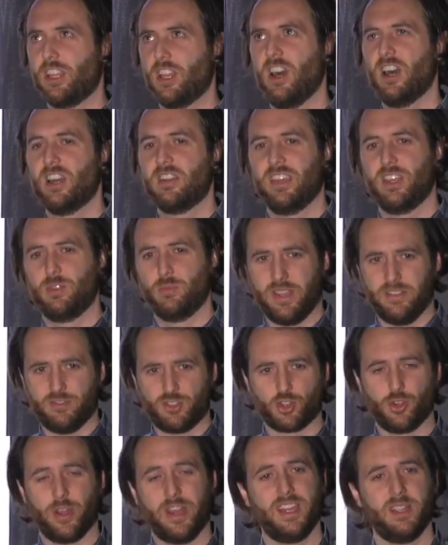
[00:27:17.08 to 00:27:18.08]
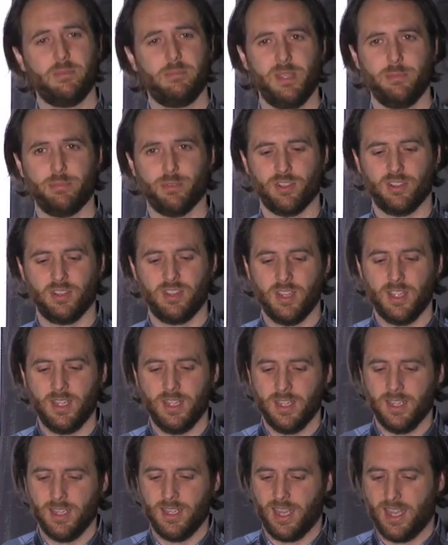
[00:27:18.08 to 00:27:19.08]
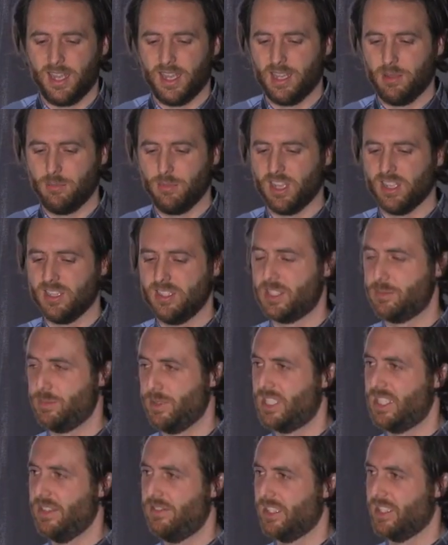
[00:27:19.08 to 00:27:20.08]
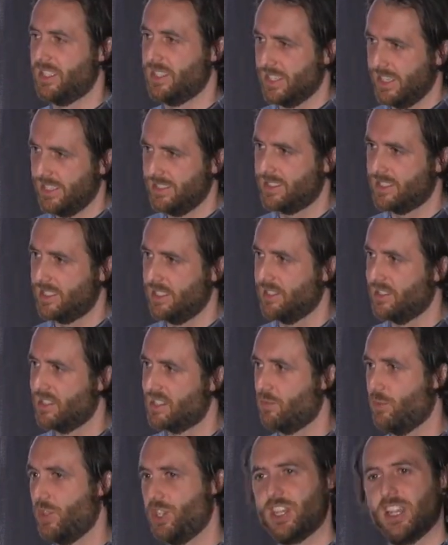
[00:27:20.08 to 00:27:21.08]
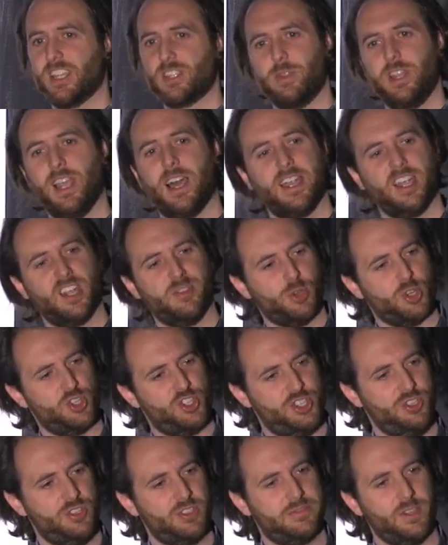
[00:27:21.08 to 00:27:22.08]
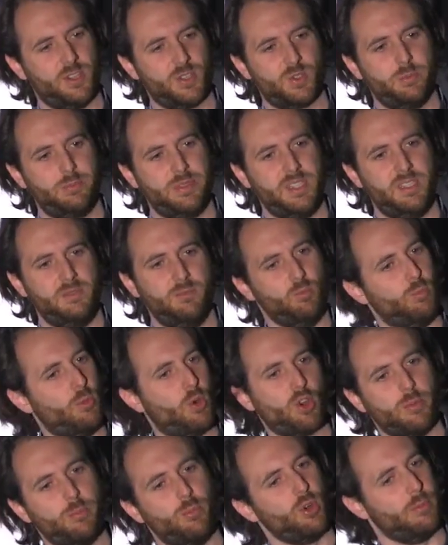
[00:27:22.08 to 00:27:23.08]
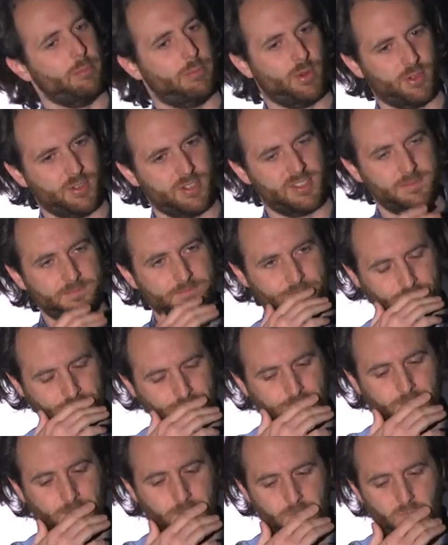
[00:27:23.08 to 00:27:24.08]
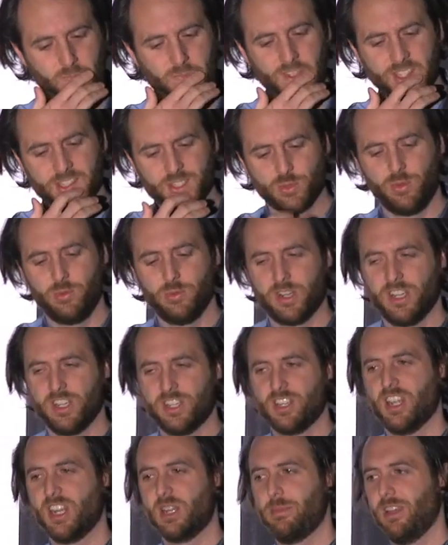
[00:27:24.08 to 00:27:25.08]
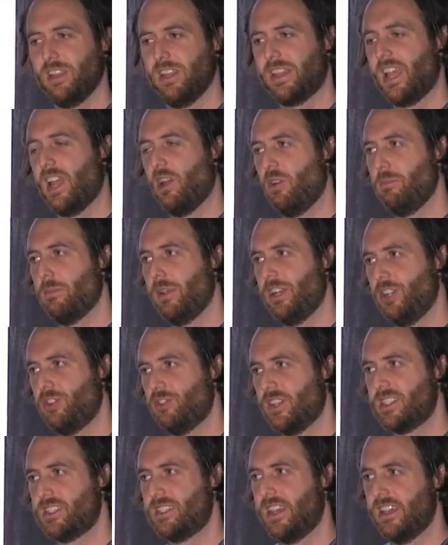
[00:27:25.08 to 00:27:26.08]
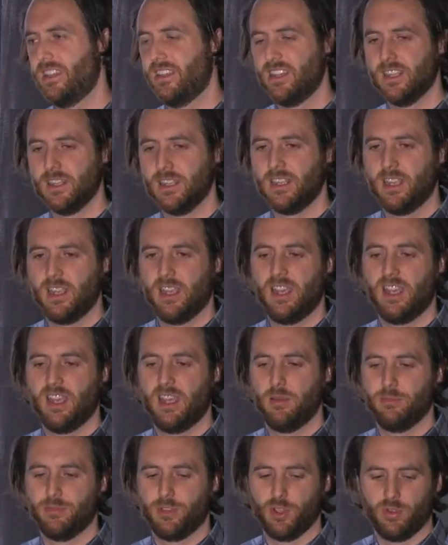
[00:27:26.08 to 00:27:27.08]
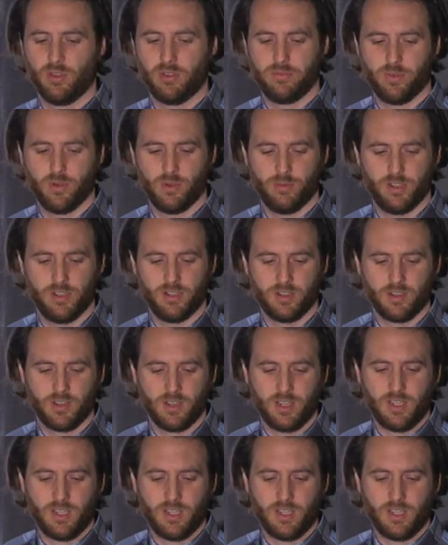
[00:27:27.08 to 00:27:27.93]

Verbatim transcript: codified way of training people on specific design skills, which, as we hire more junior folks, will be more and more important. And so we wanted to talk about, like, how we might address that going forward.